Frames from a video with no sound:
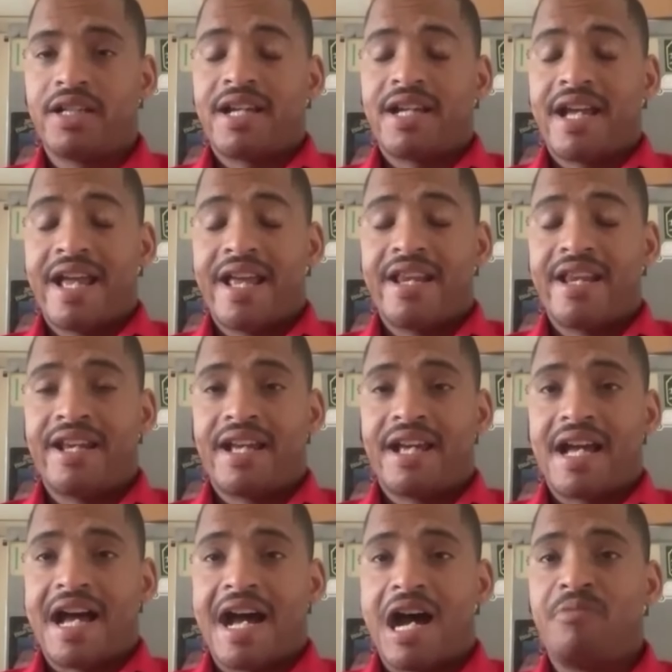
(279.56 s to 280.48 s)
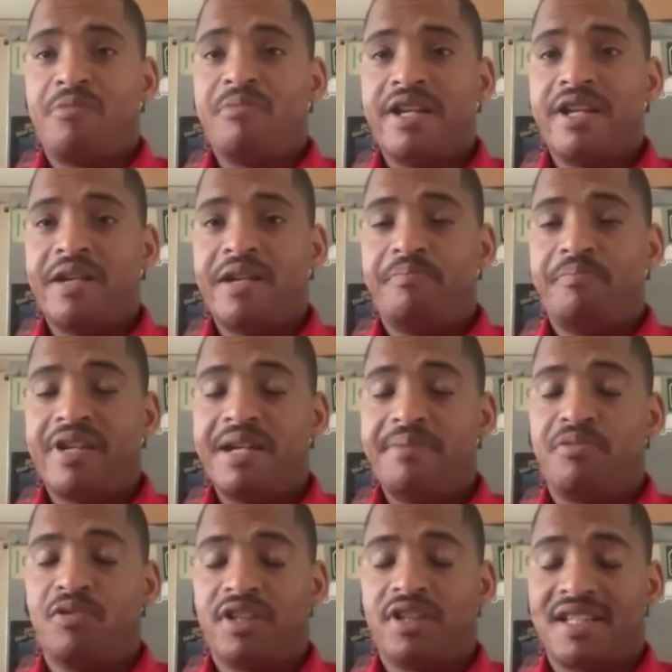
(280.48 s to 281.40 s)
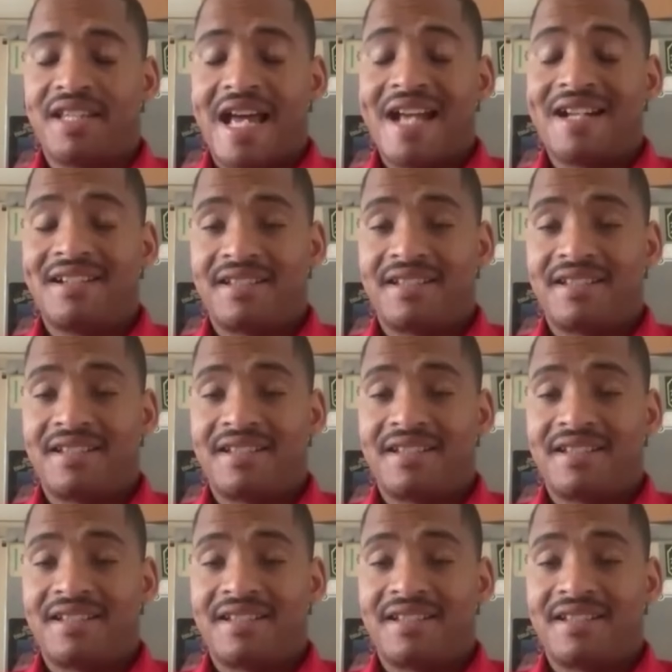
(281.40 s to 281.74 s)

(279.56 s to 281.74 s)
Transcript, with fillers: And how many people does that